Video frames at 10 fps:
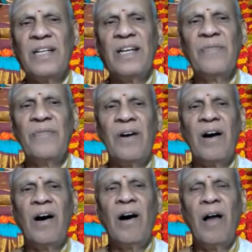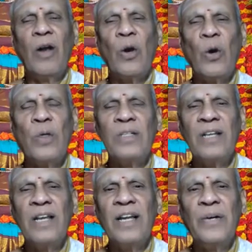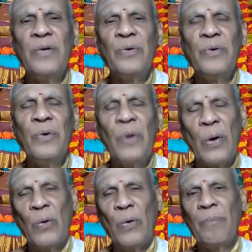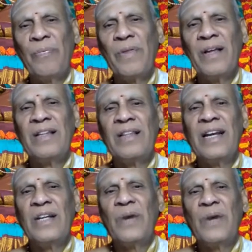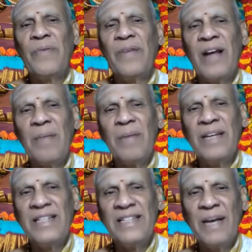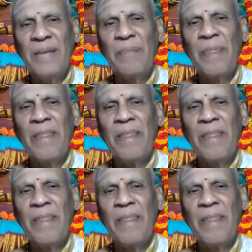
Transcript: If all roads lead to Rome, that is what we normally say.